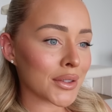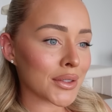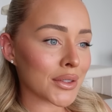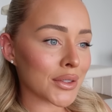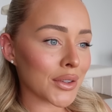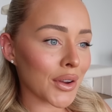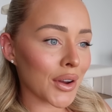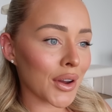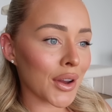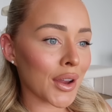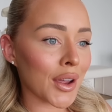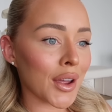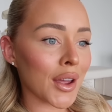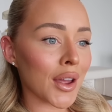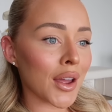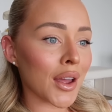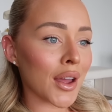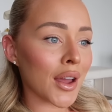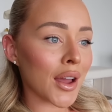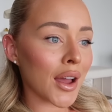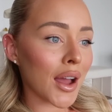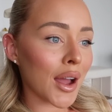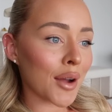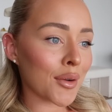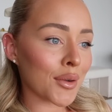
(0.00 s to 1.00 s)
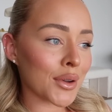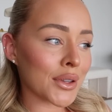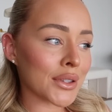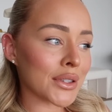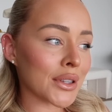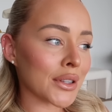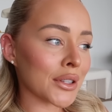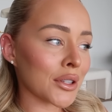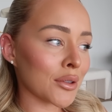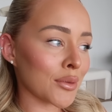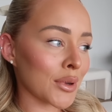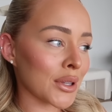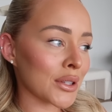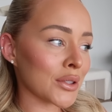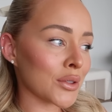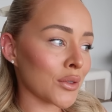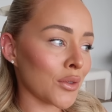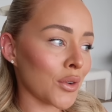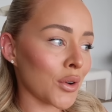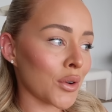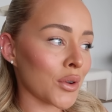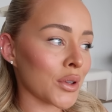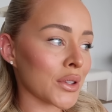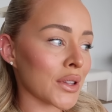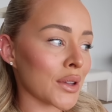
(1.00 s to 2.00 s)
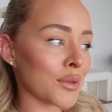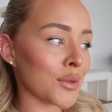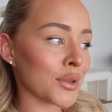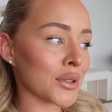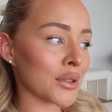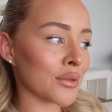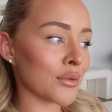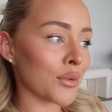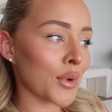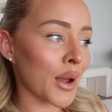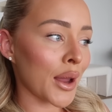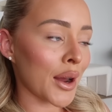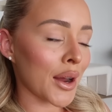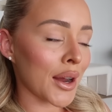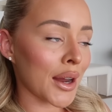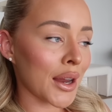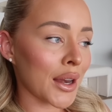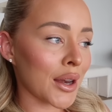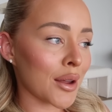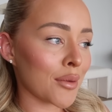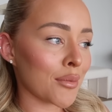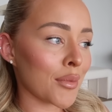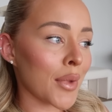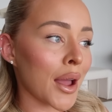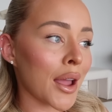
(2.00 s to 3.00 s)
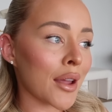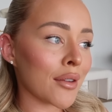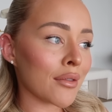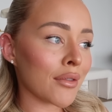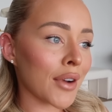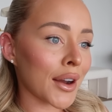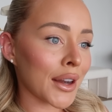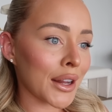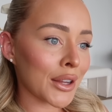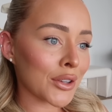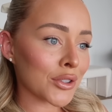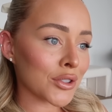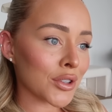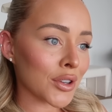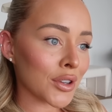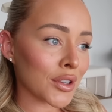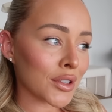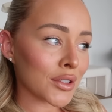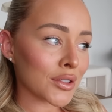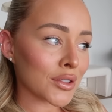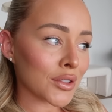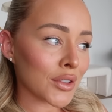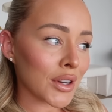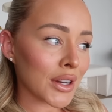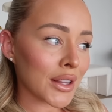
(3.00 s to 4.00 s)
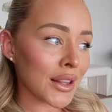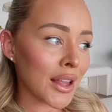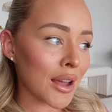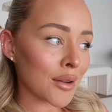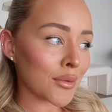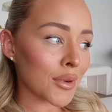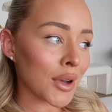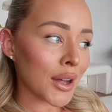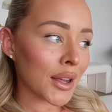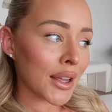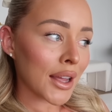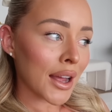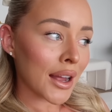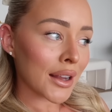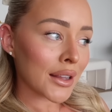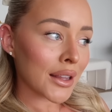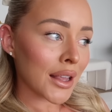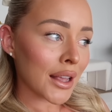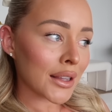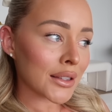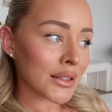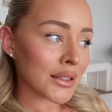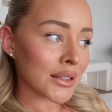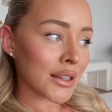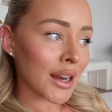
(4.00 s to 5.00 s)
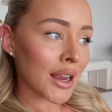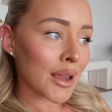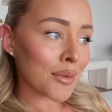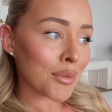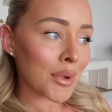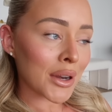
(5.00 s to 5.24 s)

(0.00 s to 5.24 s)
So I was a little bit sore because I wasn't wearing my running shoes during that workout yesterday,